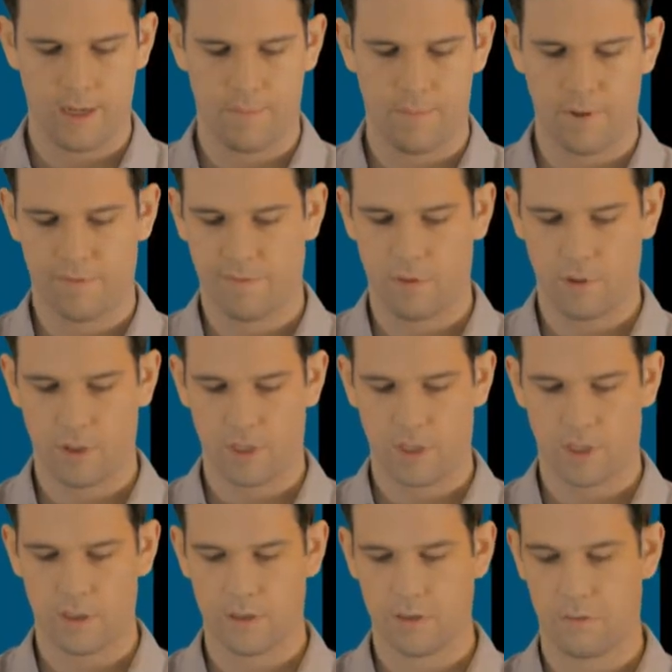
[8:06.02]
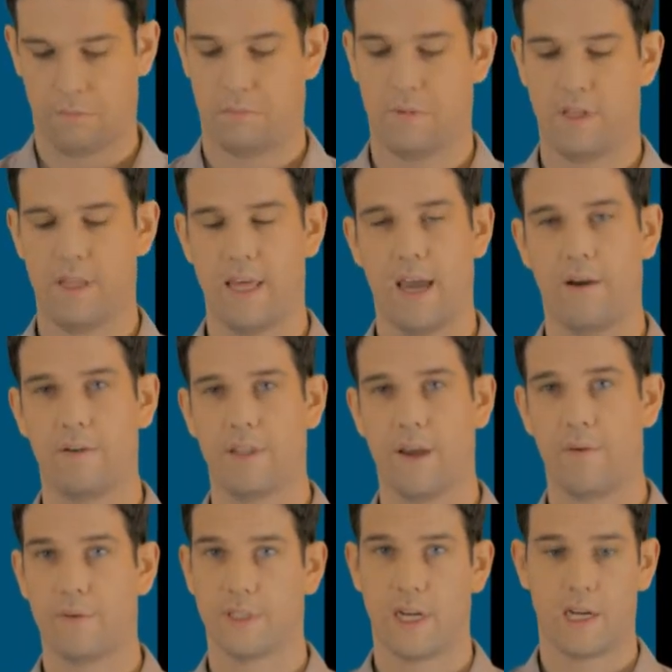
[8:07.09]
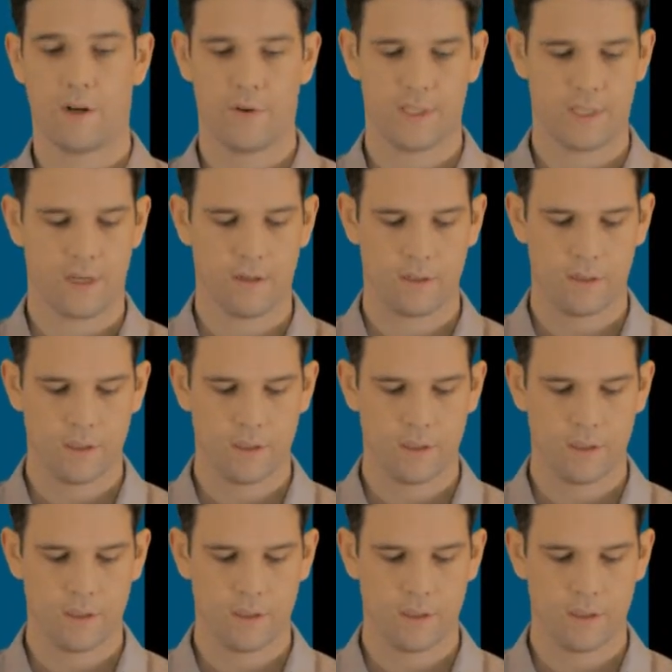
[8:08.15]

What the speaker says: Before that was not always sent.